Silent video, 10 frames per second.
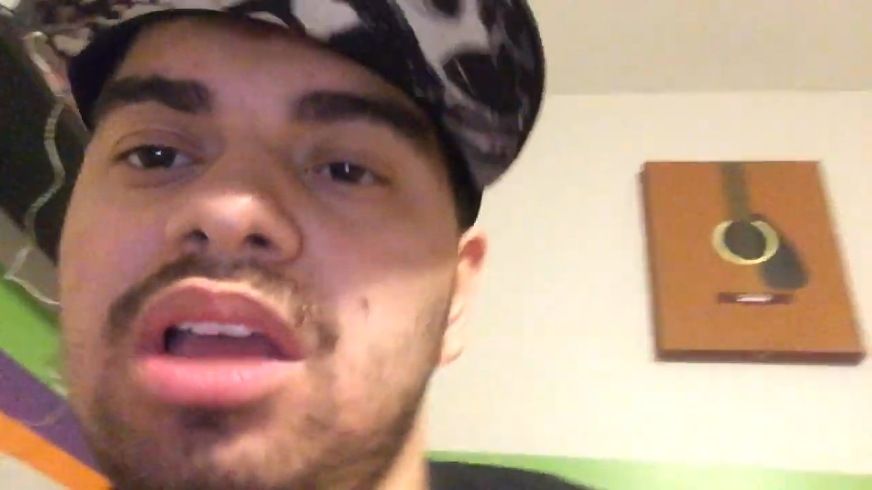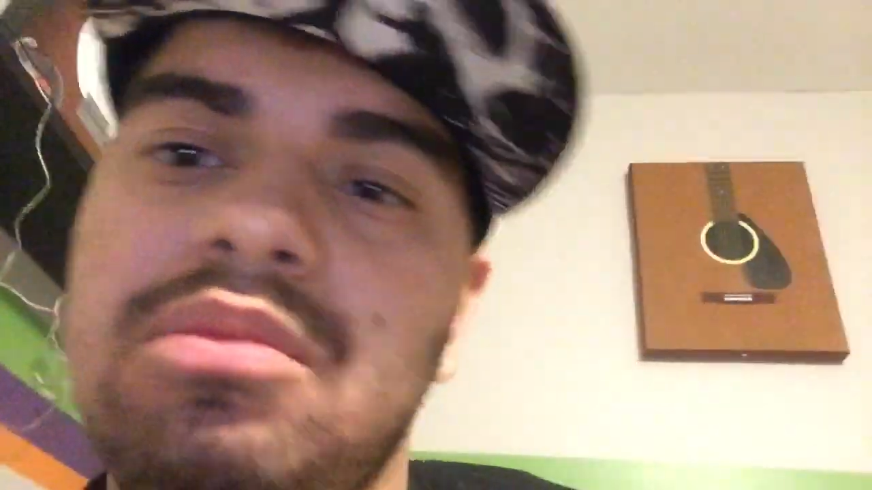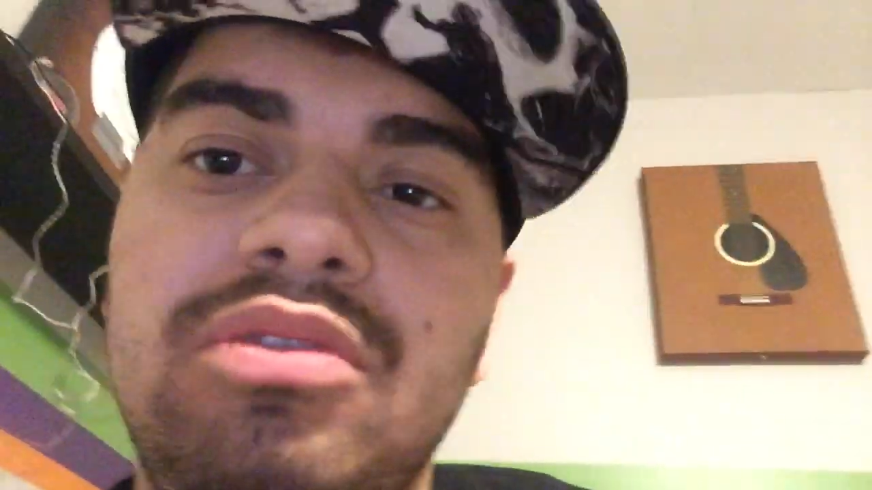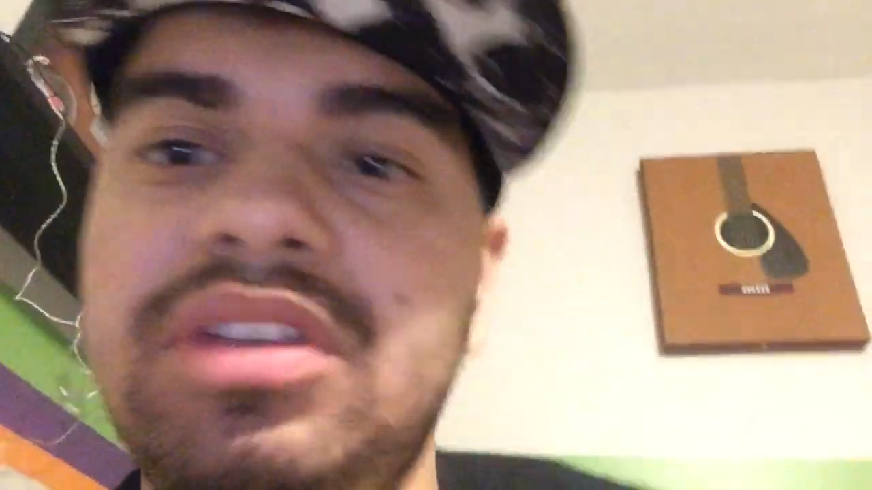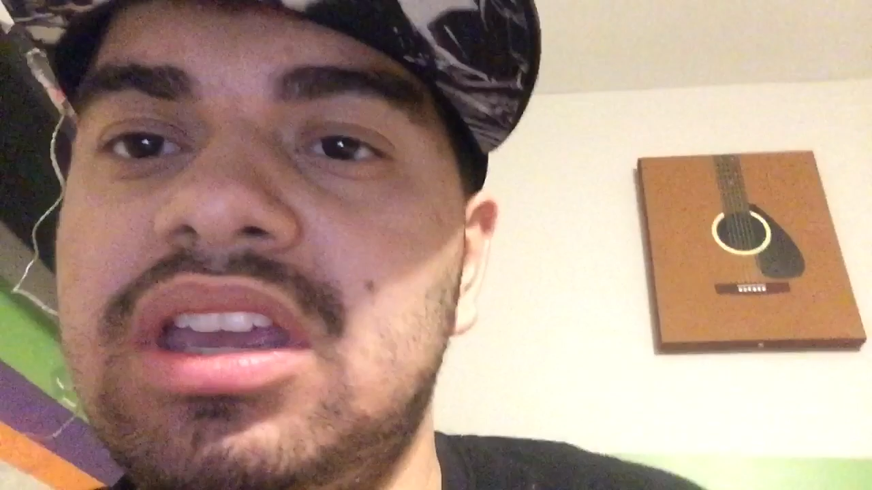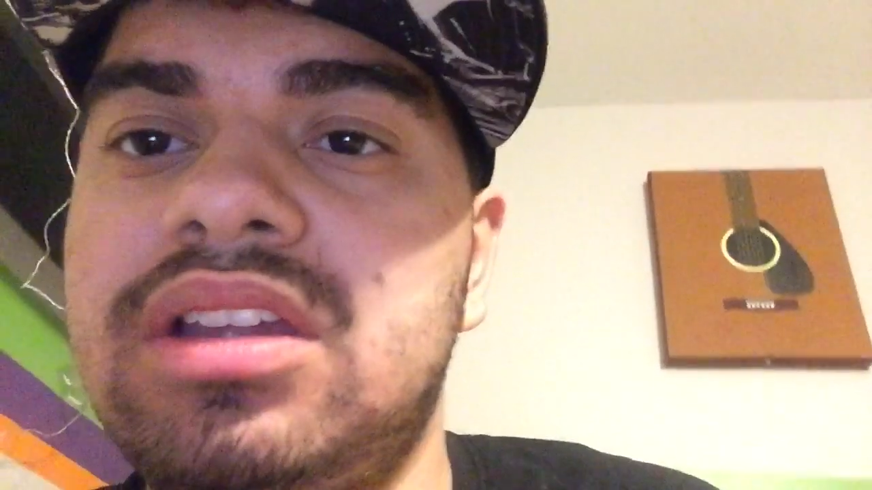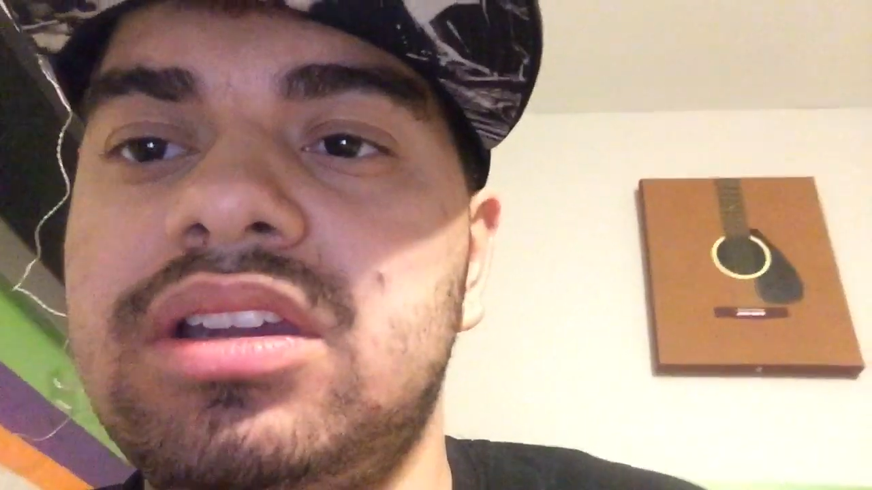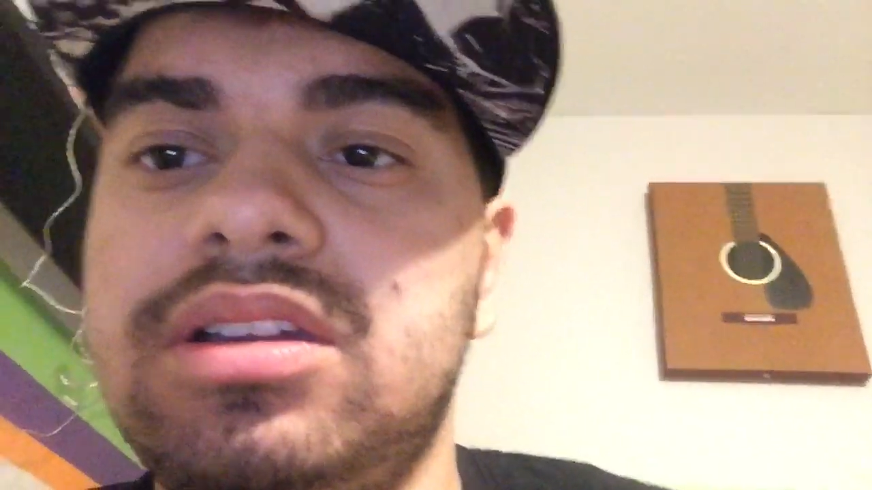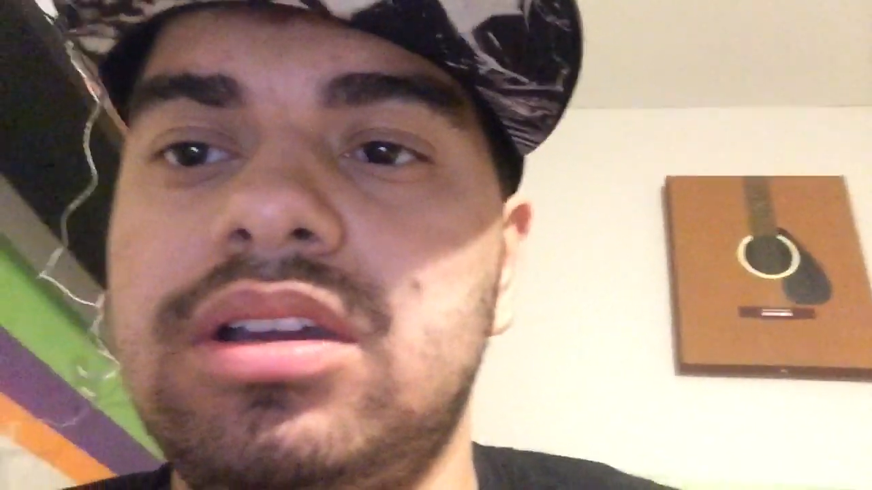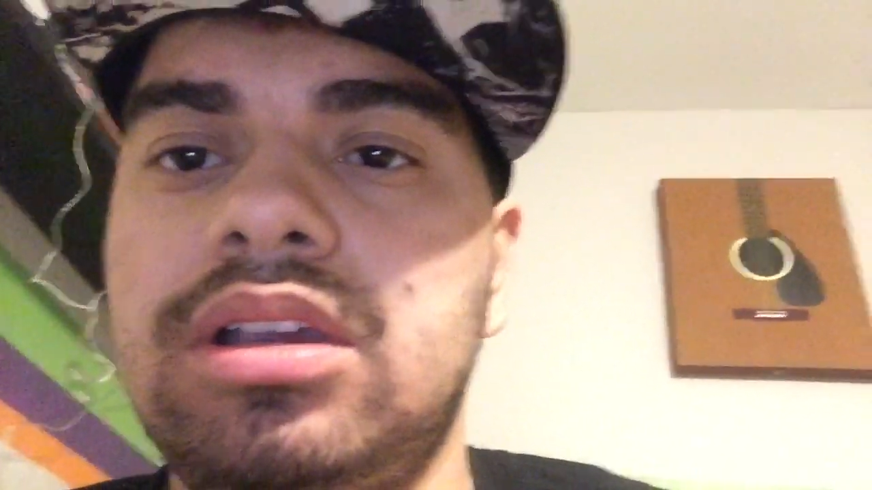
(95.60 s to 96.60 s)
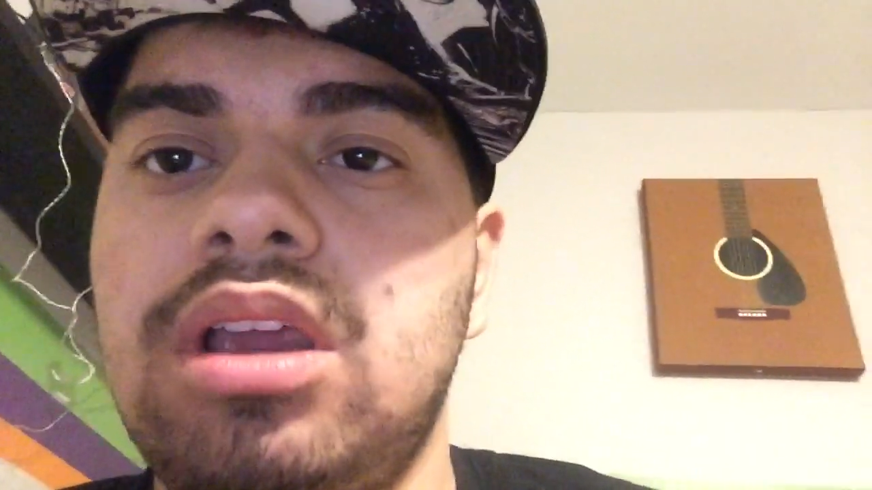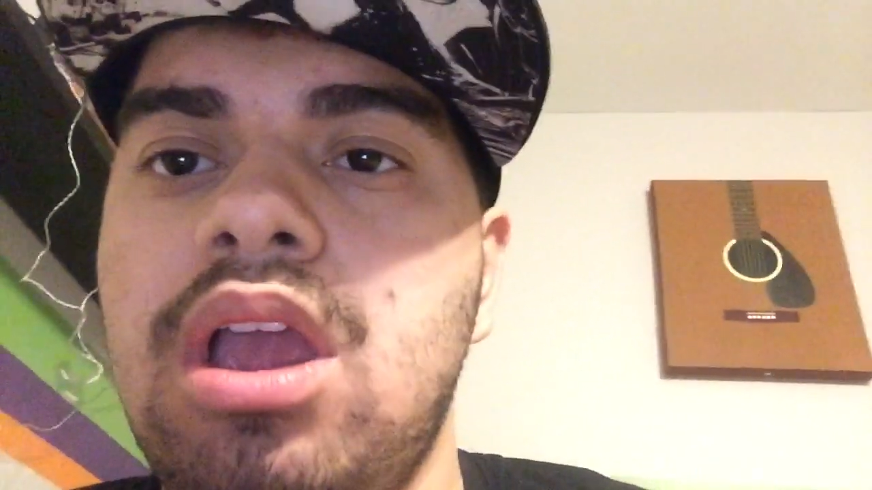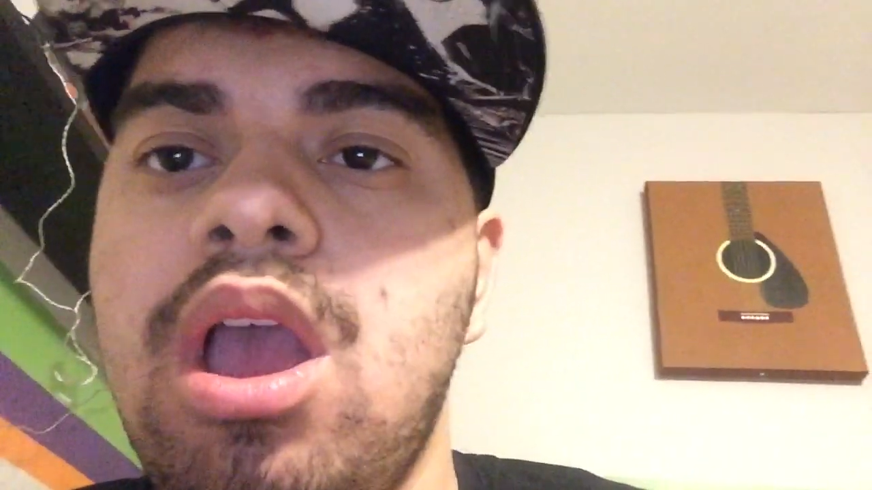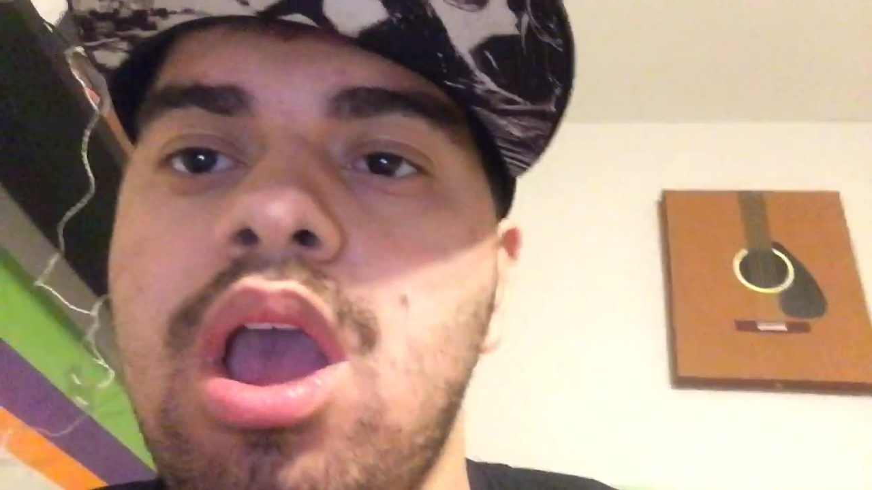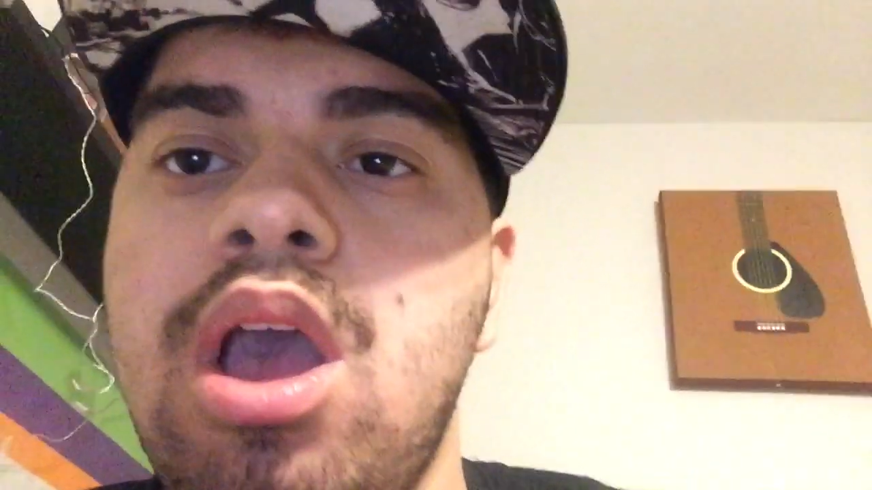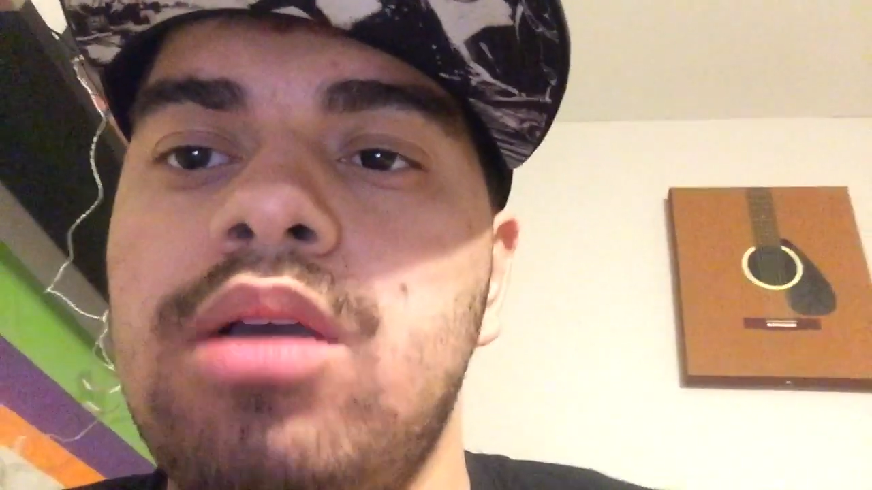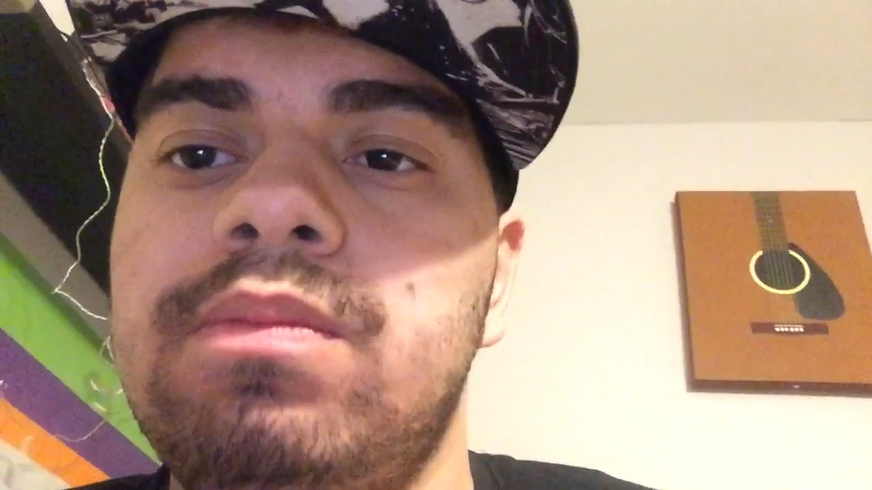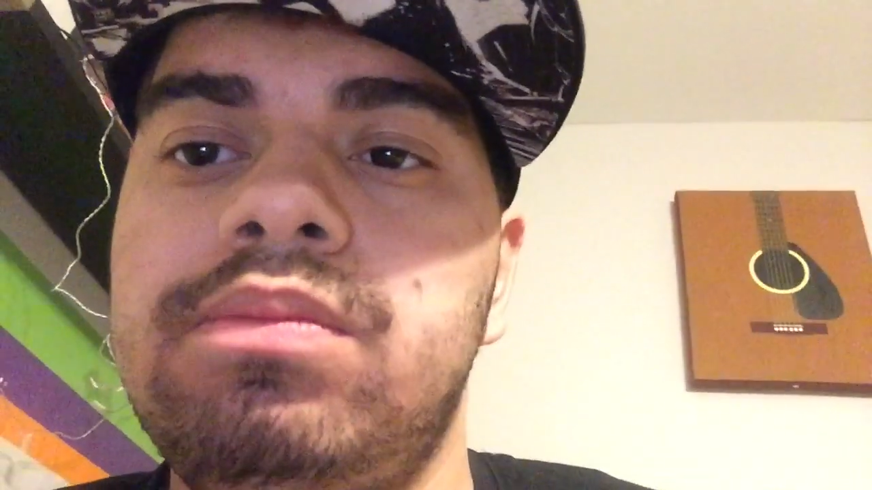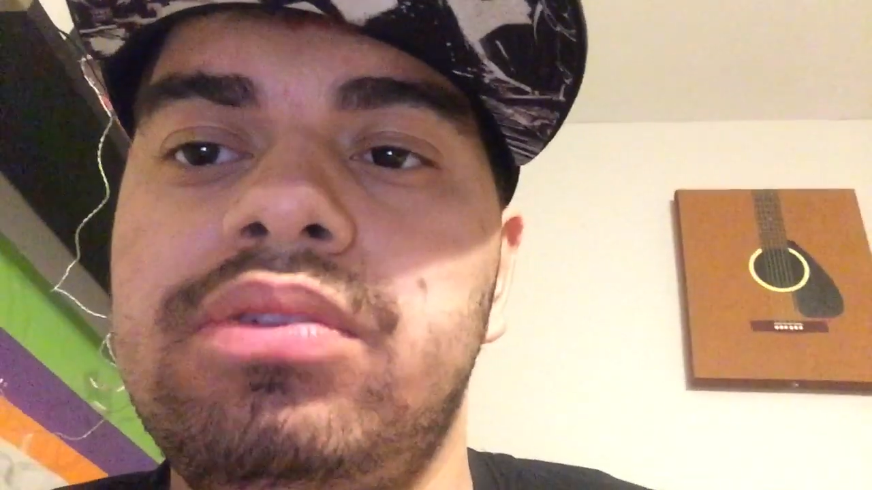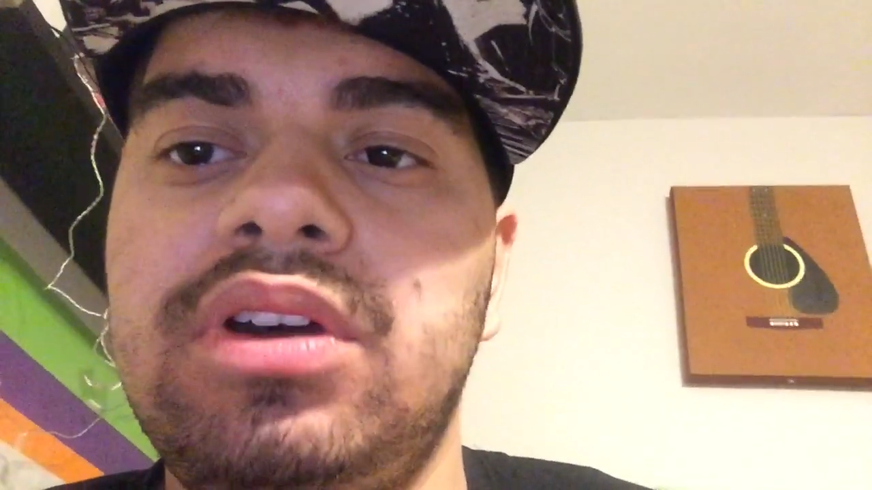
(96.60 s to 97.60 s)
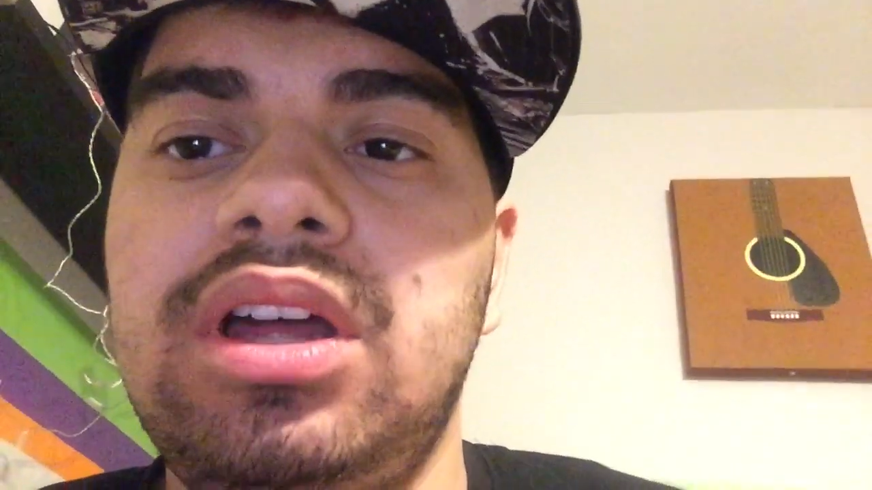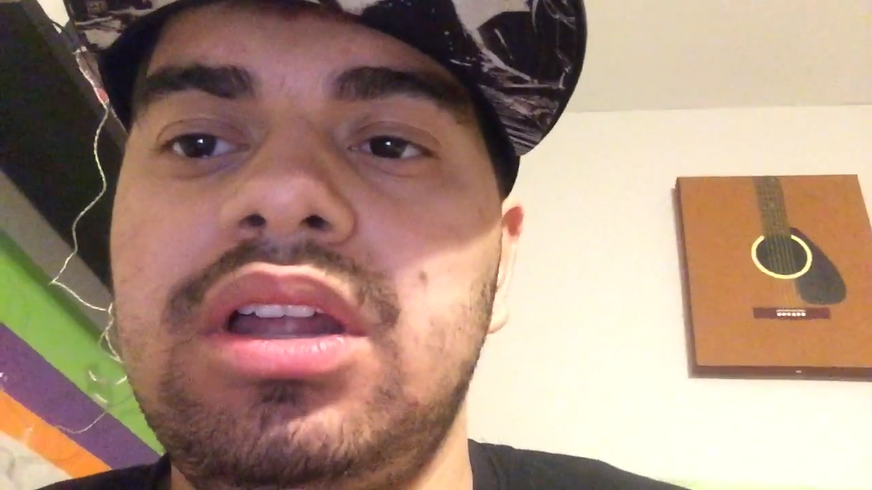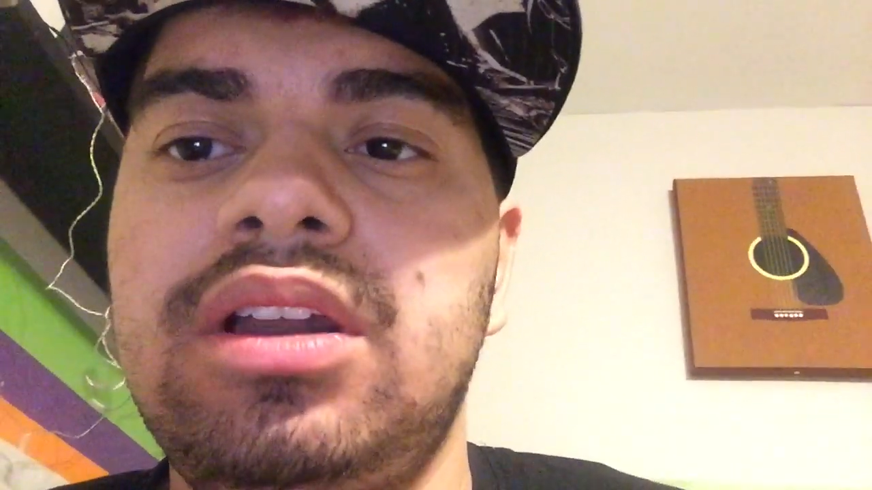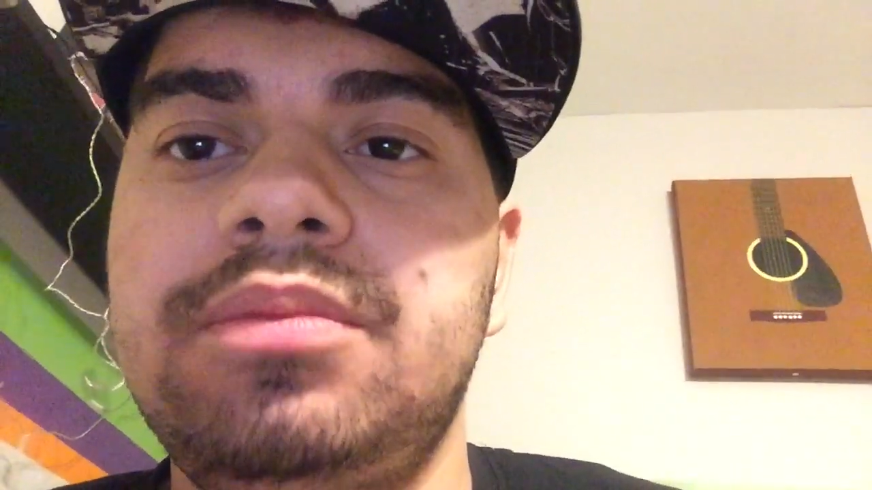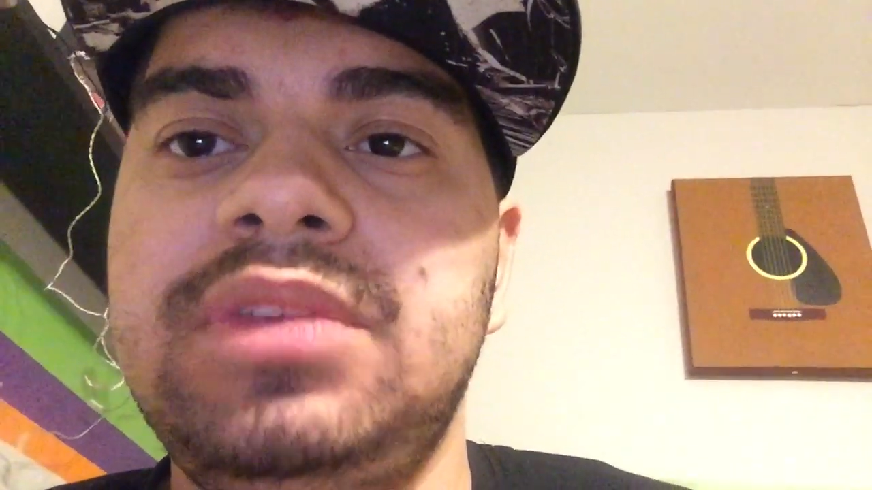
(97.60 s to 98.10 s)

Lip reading: movie editing. But,